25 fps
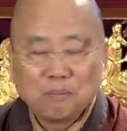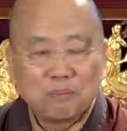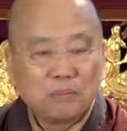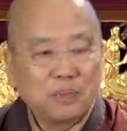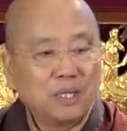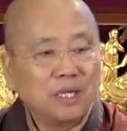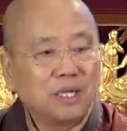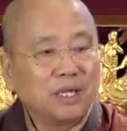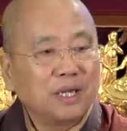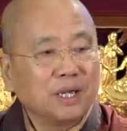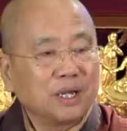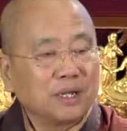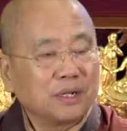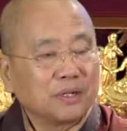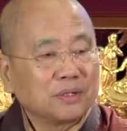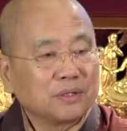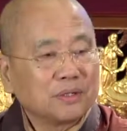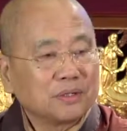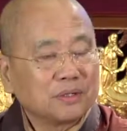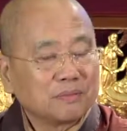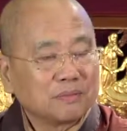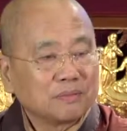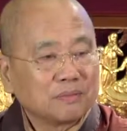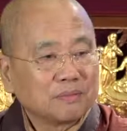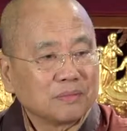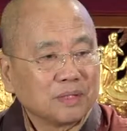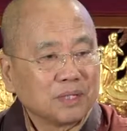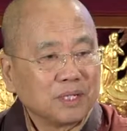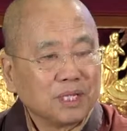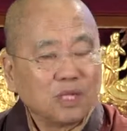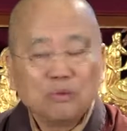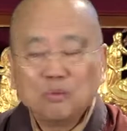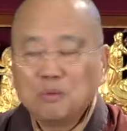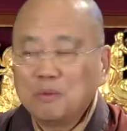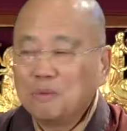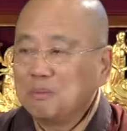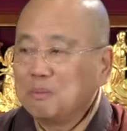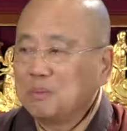beings,
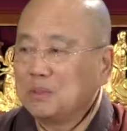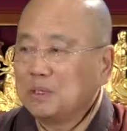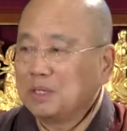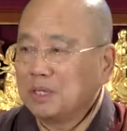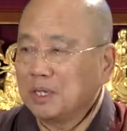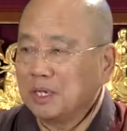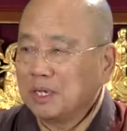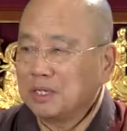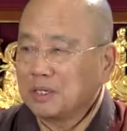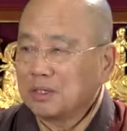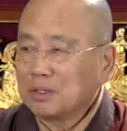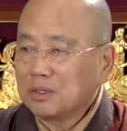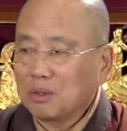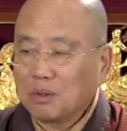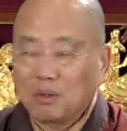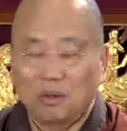human beings,